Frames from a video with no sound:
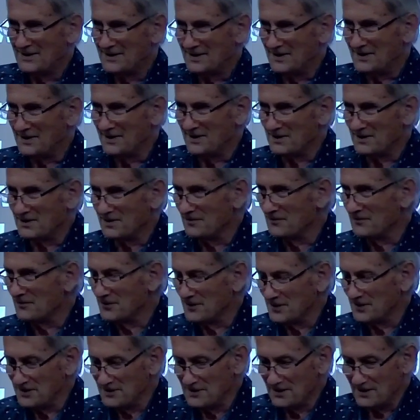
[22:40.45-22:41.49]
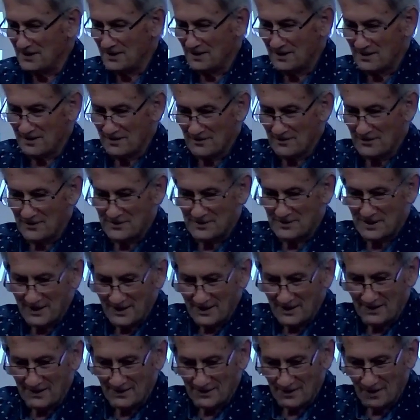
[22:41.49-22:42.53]
out of the
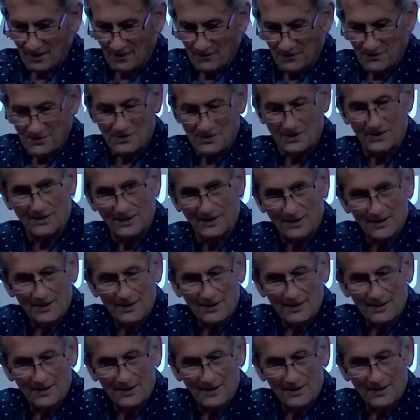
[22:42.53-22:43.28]
tank. Obviously,